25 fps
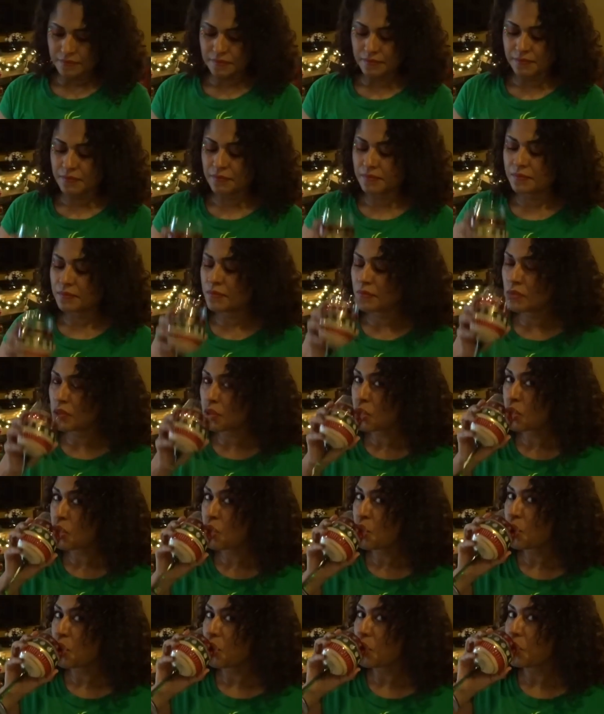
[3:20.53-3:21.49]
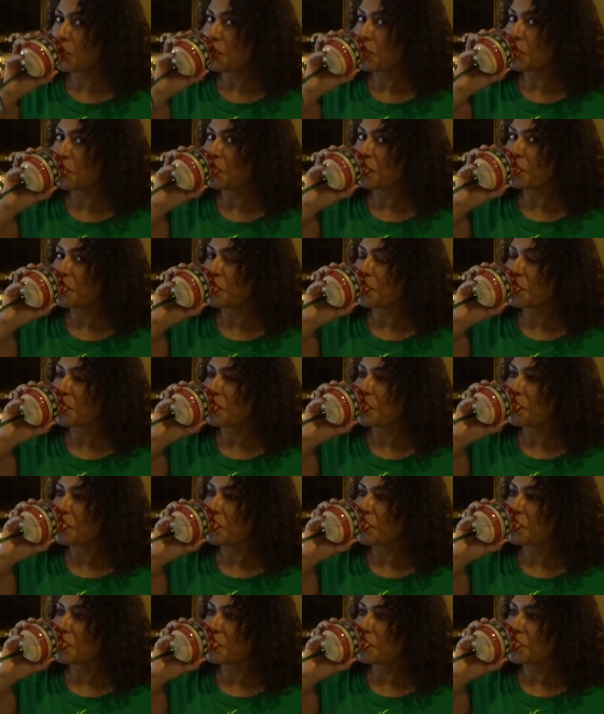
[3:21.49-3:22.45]

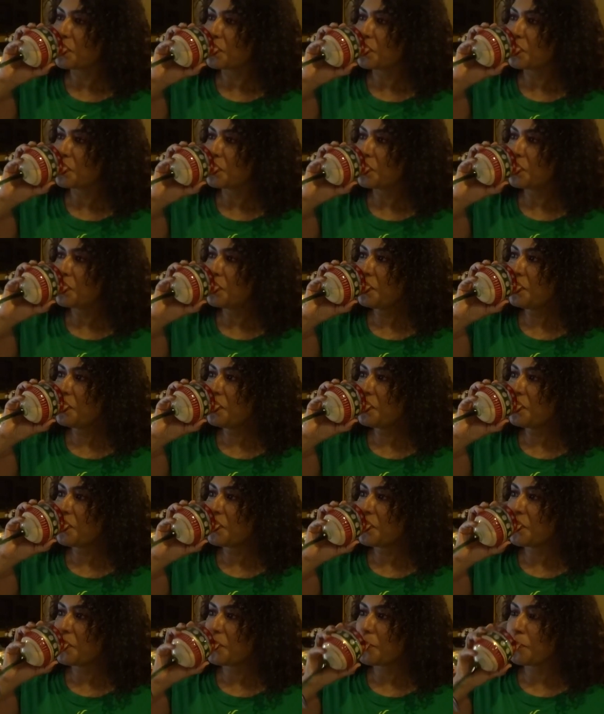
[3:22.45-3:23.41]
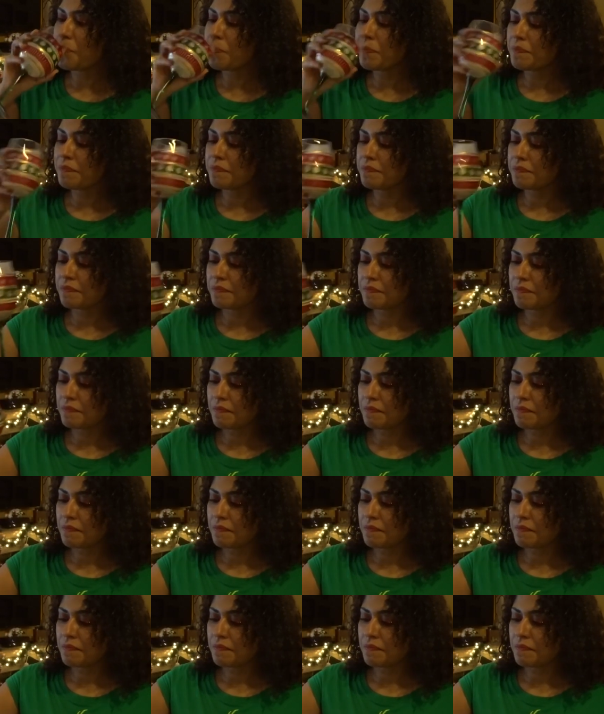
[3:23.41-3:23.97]
Nothing is said.